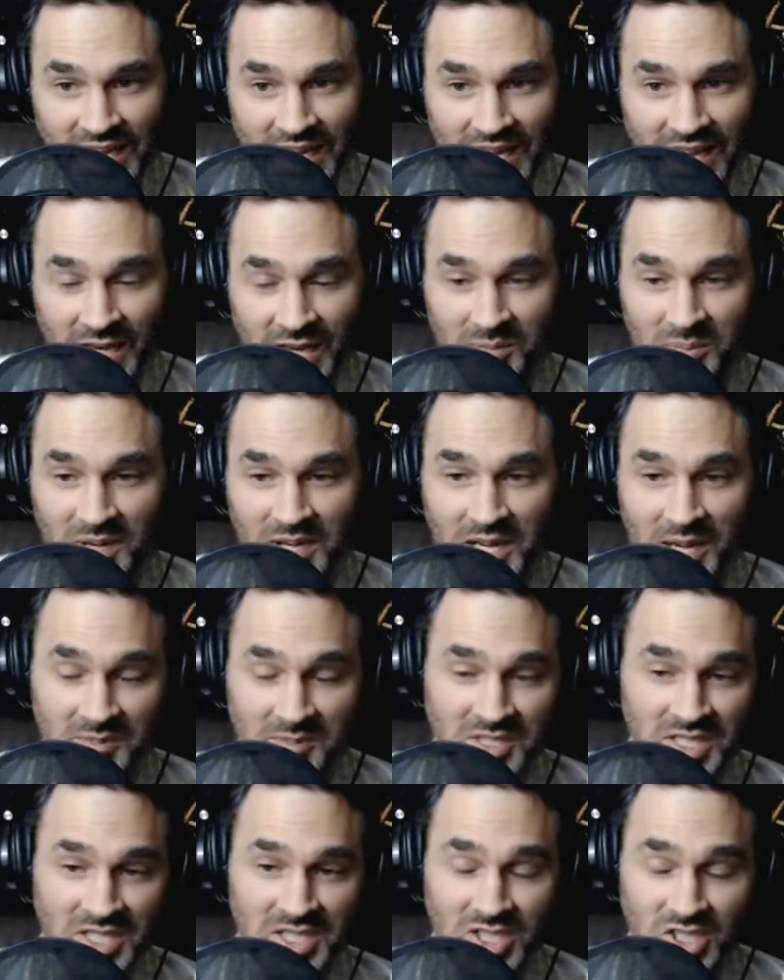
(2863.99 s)
and it becomes
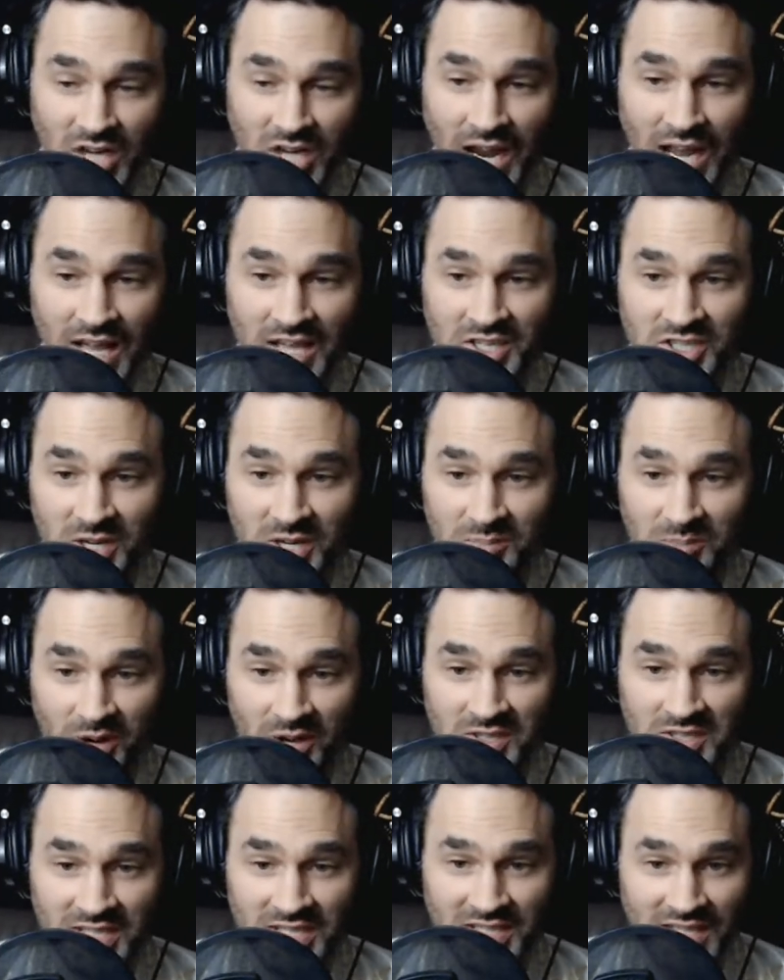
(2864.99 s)
this challenging
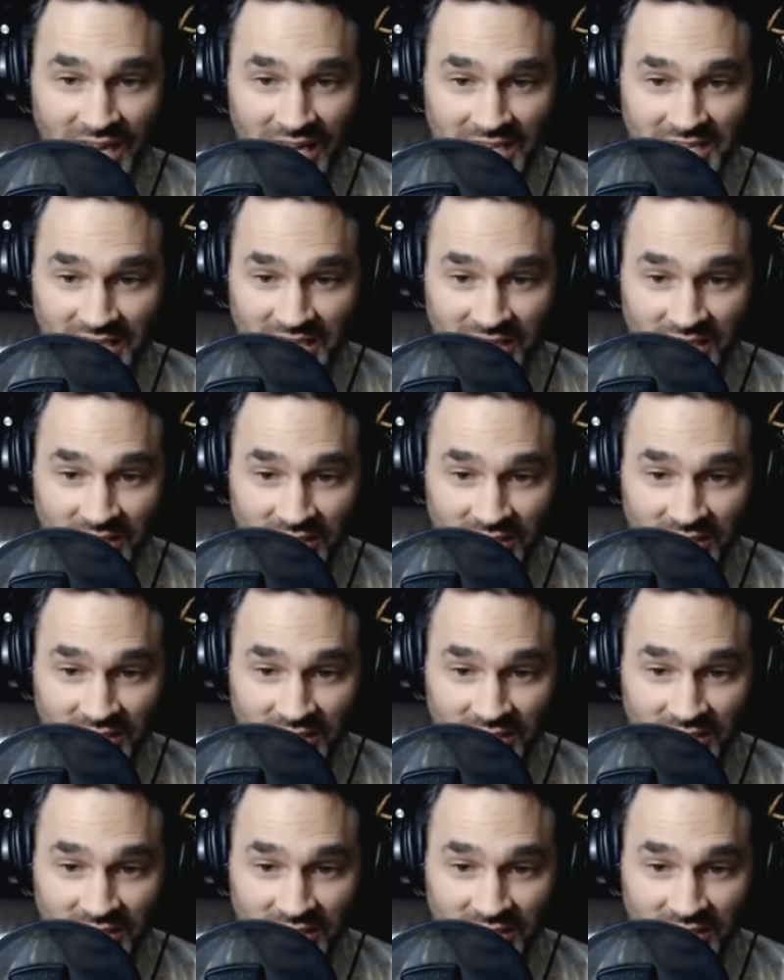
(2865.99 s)
multitasking